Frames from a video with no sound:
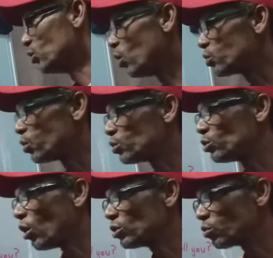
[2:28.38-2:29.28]
those who
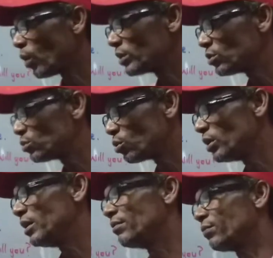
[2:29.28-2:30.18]
don't want to
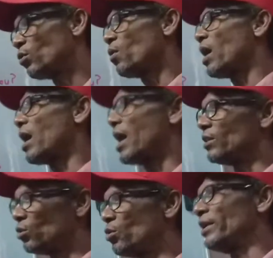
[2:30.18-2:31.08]
leave, kuwa
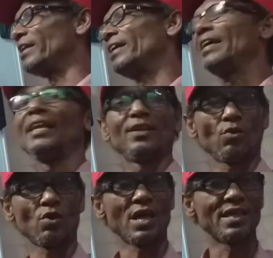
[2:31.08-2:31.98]
andonin in a
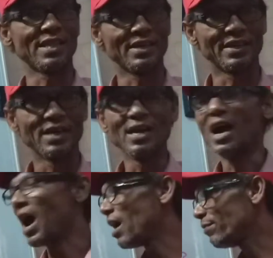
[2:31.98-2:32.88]
no ladan,
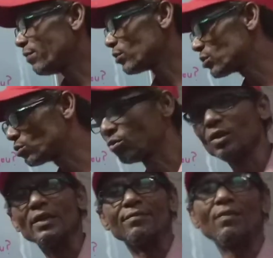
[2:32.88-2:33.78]
are forced to
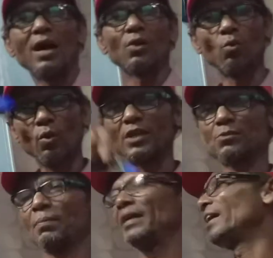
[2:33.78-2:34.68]
leave.
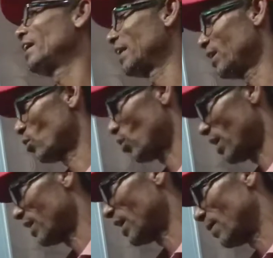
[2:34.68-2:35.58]
Halulas be in a no
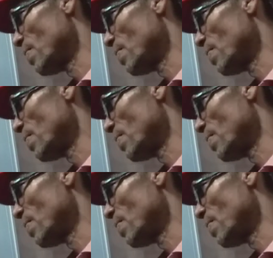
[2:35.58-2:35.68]
ladan.